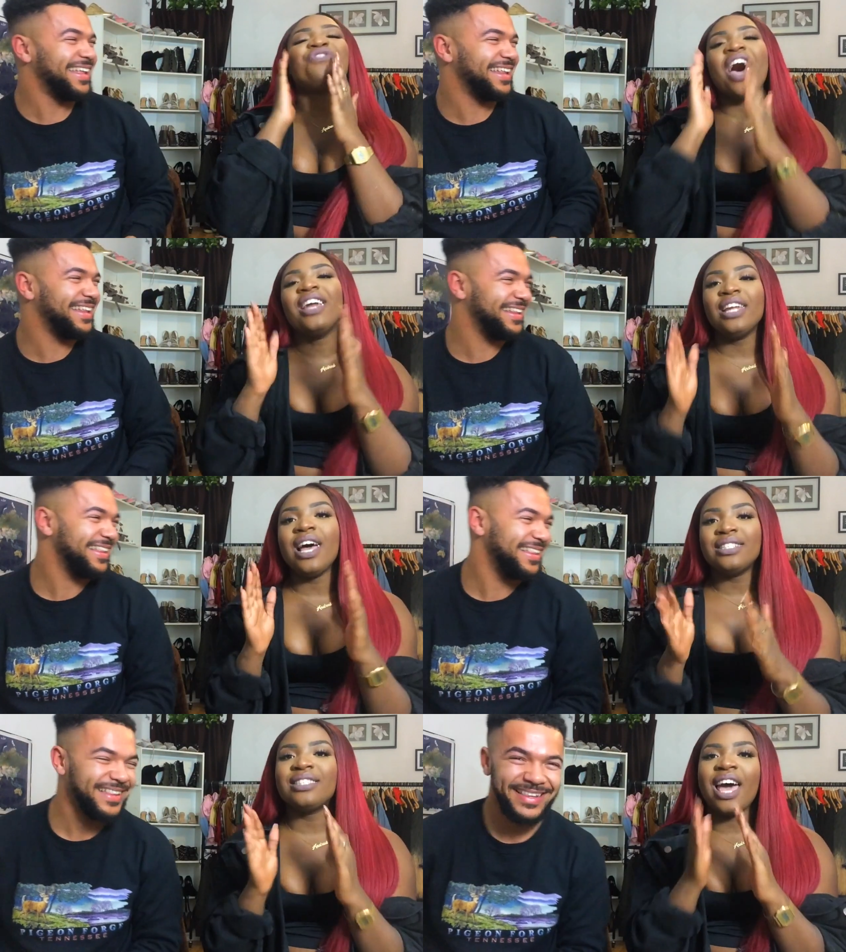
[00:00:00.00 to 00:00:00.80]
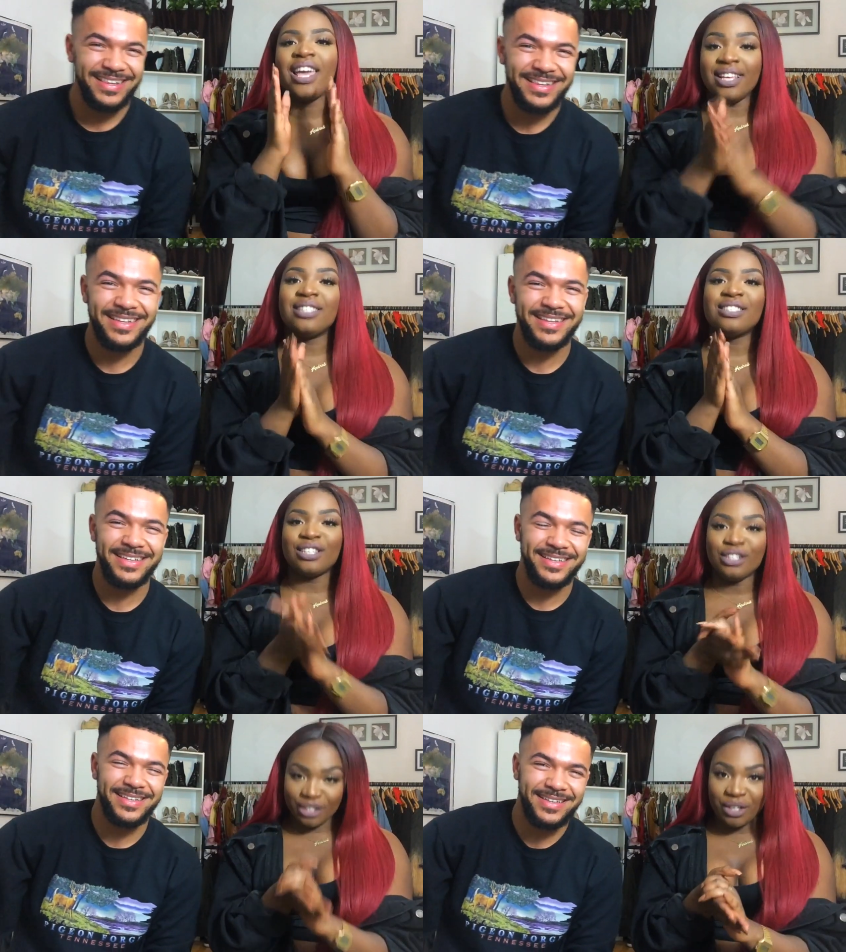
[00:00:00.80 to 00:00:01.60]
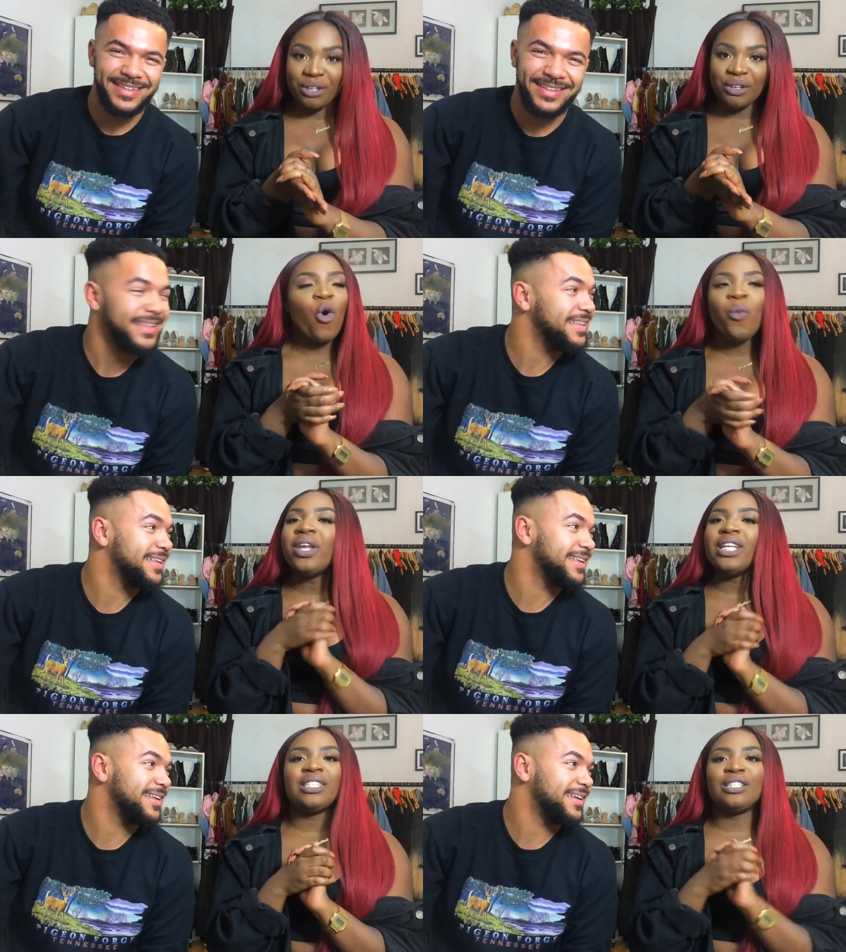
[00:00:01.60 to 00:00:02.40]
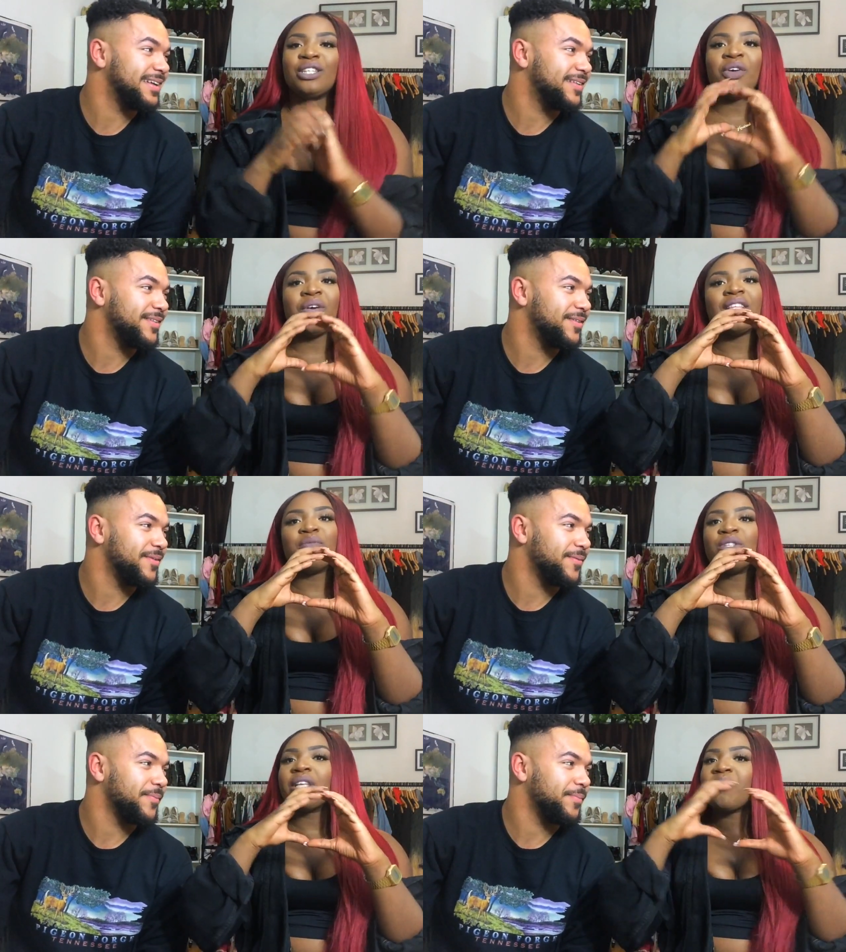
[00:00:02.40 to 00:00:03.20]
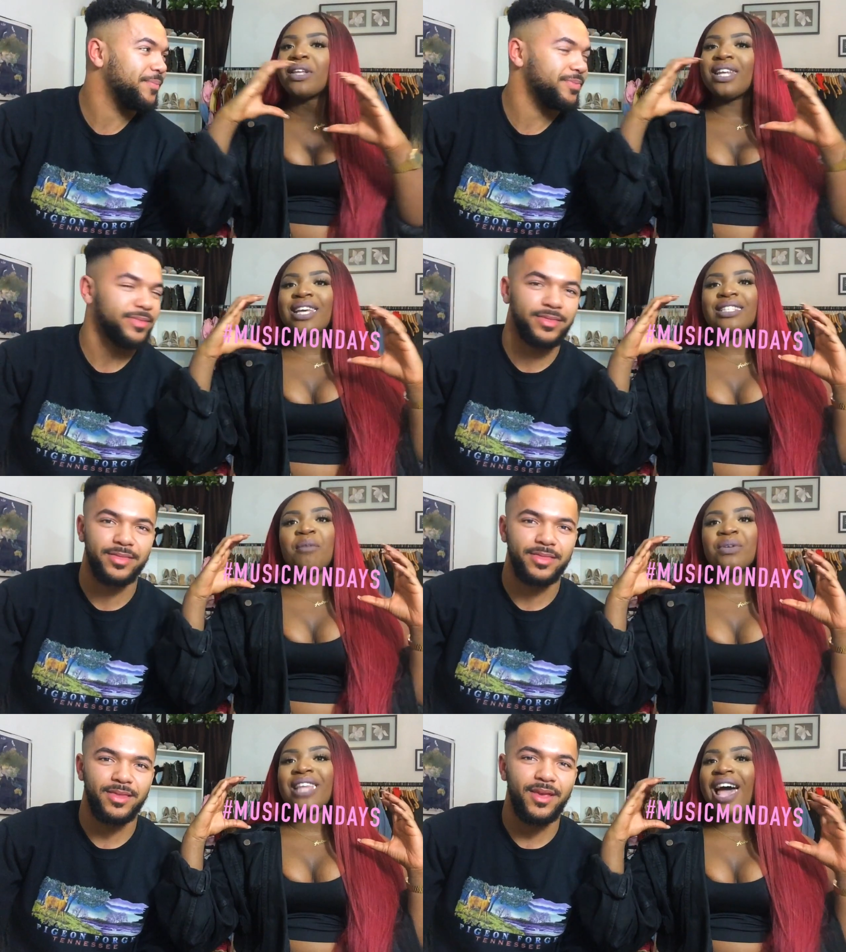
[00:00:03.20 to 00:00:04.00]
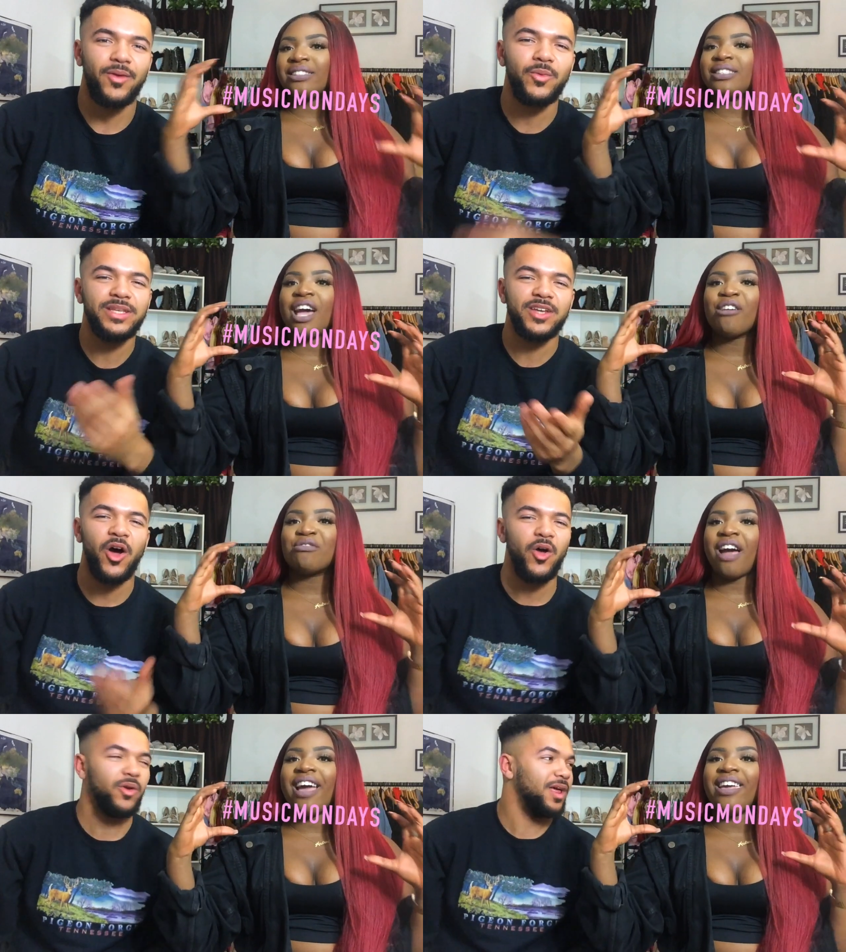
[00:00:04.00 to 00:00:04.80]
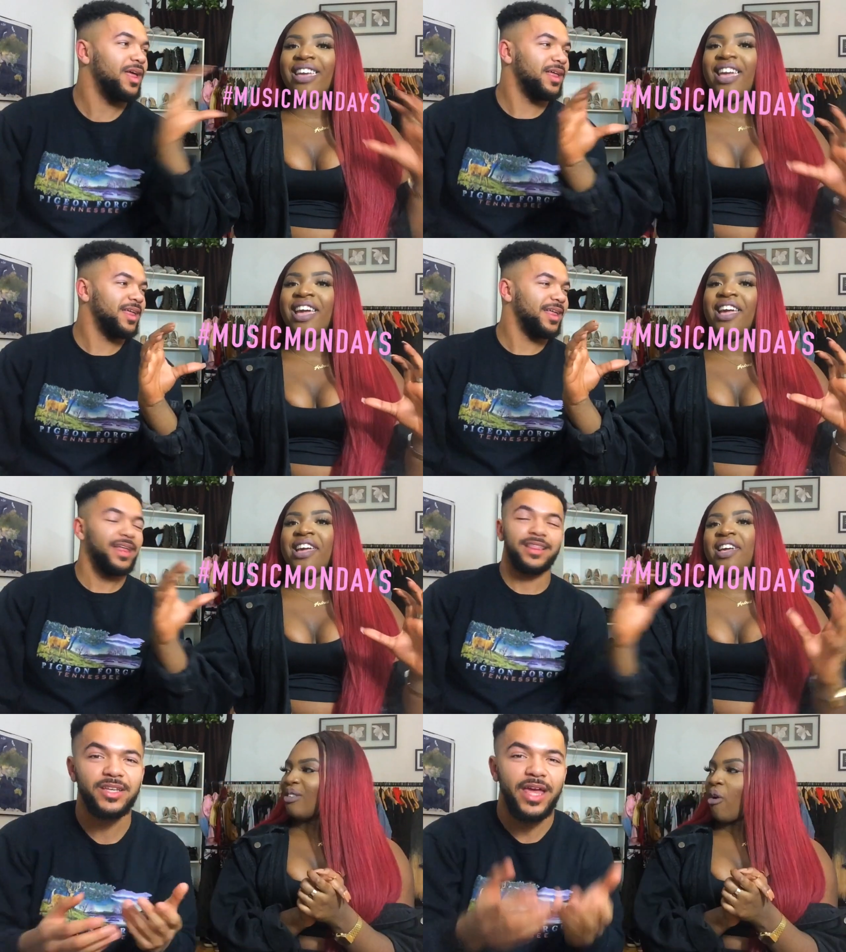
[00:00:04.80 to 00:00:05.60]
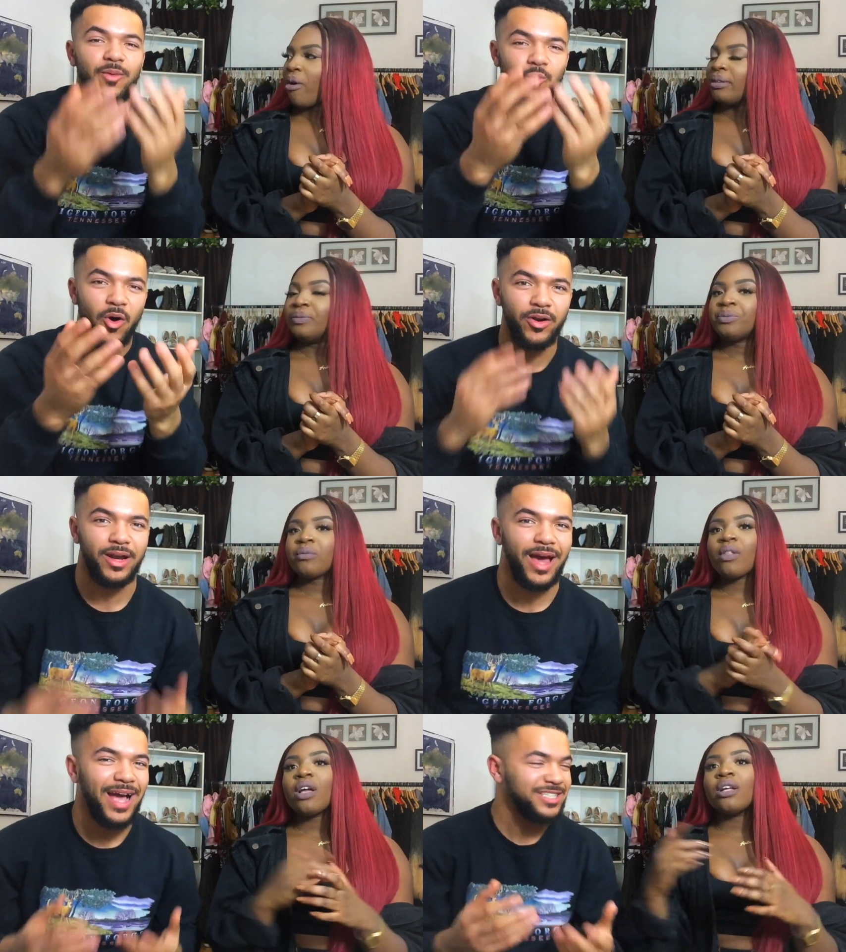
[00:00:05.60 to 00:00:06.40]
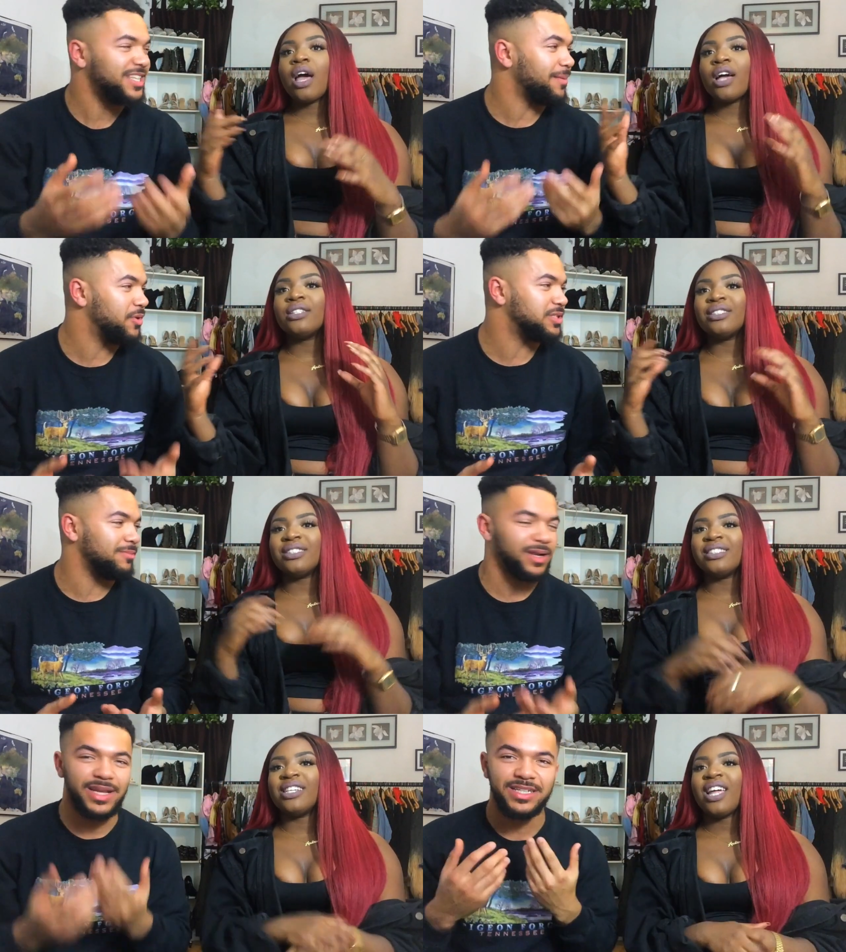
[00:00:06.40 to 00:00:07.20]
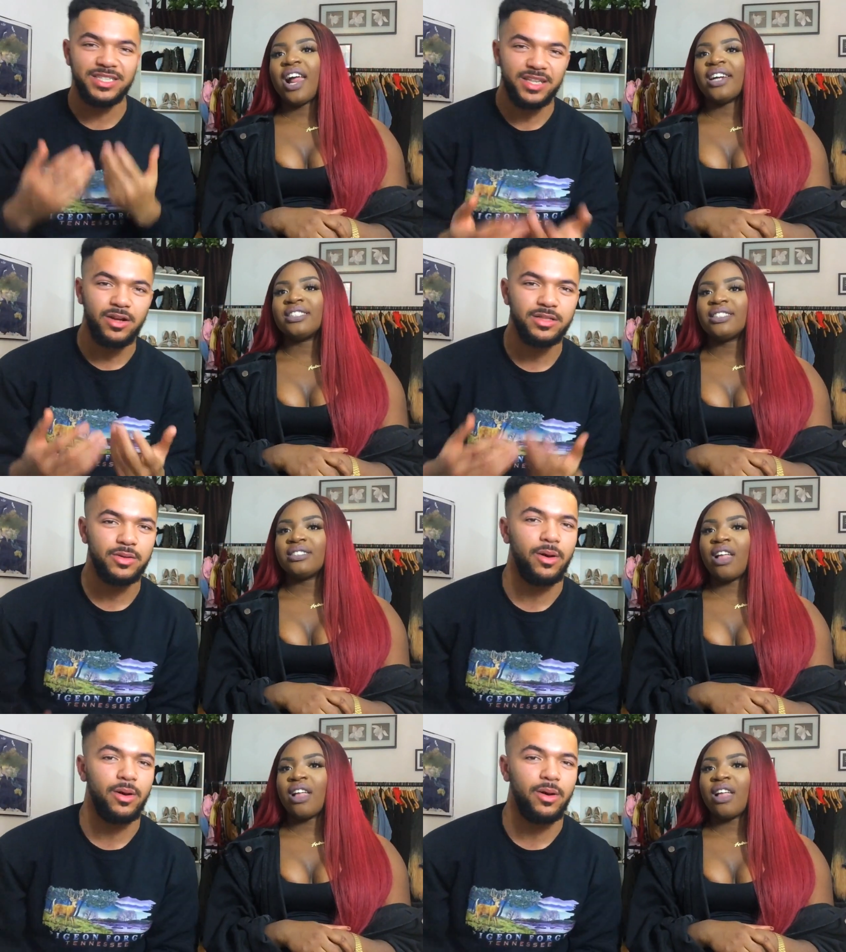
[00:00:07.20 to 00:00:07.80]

Speaker 1: fun as that is to do, all we need to do is Music Mondays and put the hashtag oh, right here. They
Speaker 2: want hashtag Music Mondays sung to